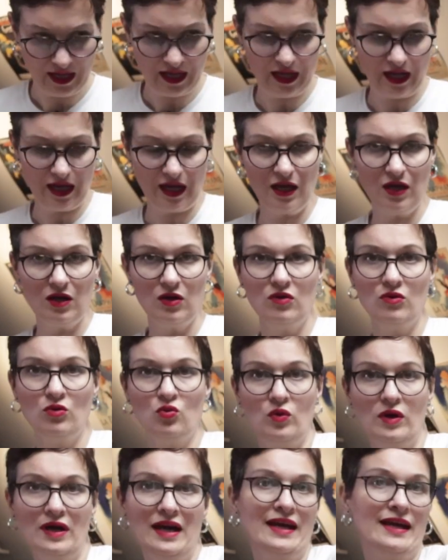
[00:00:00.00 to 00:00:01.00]
How
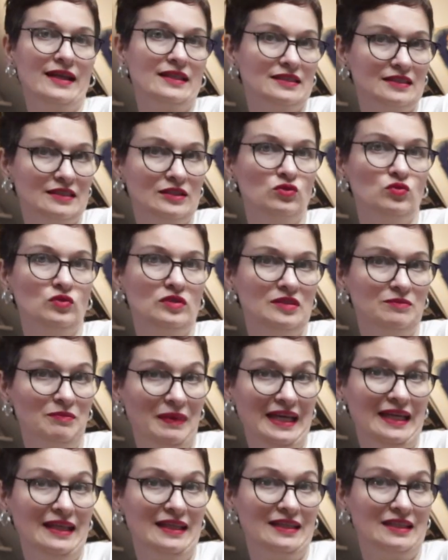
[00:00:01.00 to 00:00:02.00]
wide did we
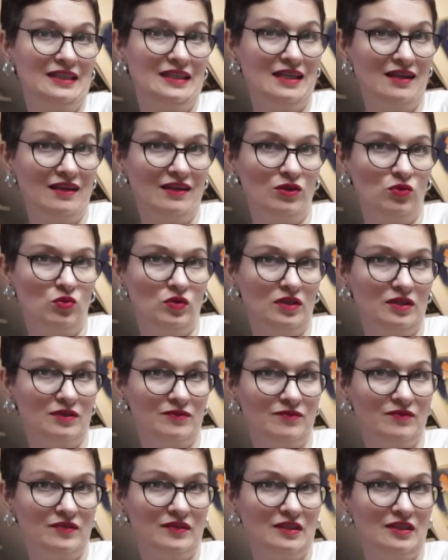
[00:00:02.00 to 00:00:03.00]
make the other
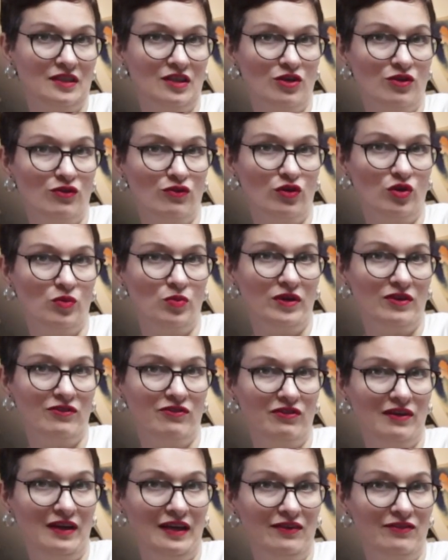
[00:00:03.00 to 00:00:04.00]
one?
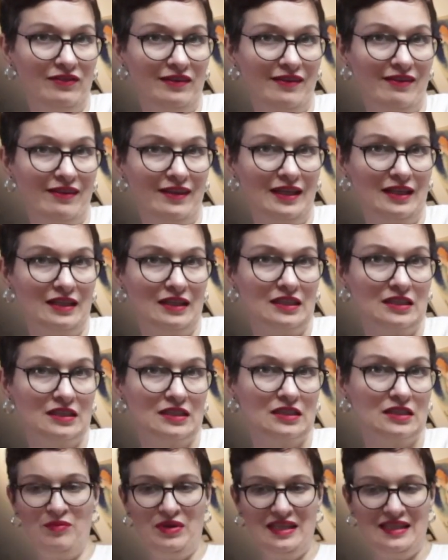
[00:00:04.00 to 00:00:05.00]
4.5, I think.
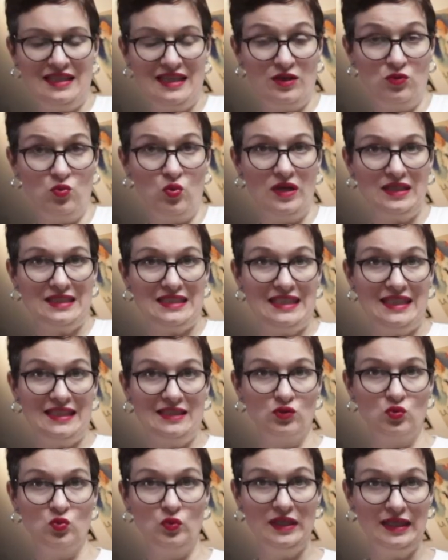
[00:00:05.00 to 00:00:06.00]
I mean, that was last